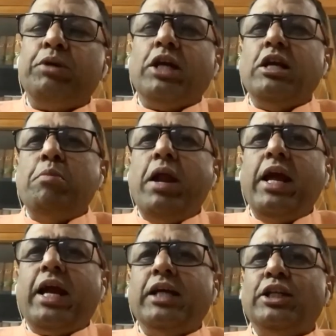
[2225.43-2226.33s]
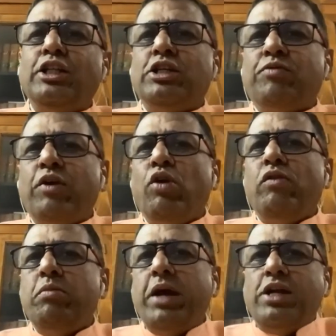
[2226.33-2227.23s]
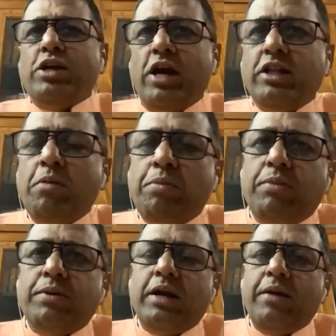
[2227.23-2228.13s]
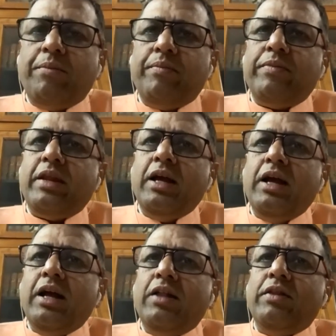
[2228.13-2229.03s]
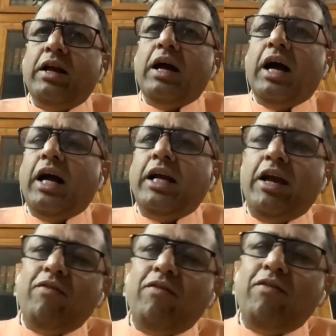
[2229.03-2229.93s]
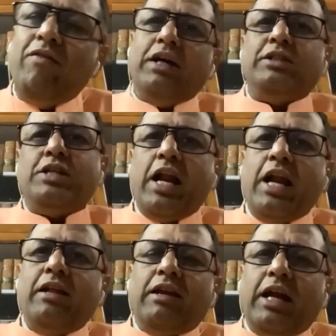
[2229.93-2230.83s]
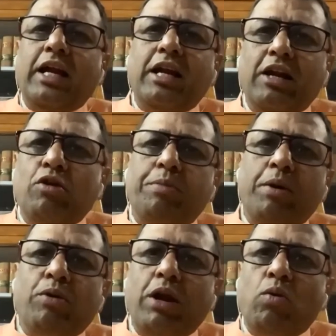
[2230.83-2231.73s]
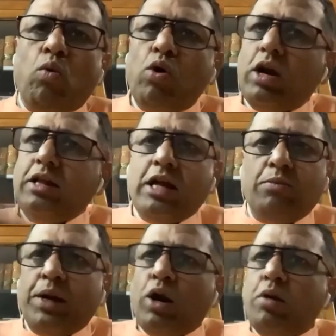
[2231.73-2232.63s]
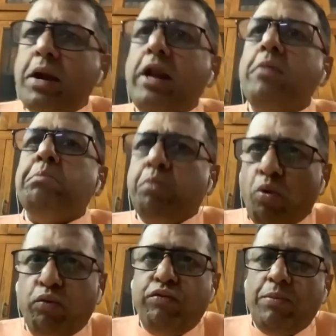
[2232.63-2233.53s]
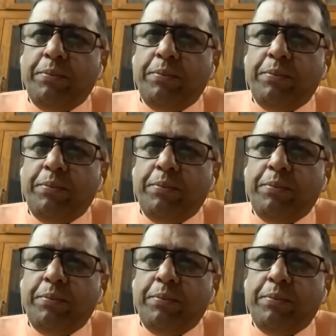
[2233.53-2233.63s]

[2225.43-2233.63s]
Because in many cases, this fellow will be enjoying the property. Even if he has denied the right, it will be only orally, there may not be any proof.